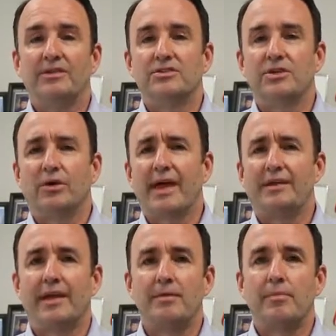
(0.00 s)
So
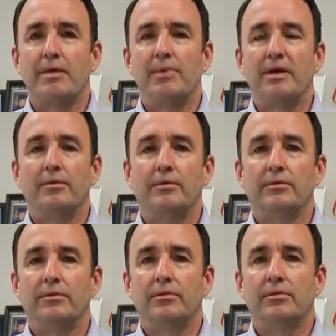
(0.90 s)
that may be
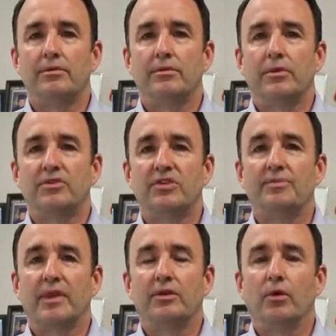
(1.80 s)
something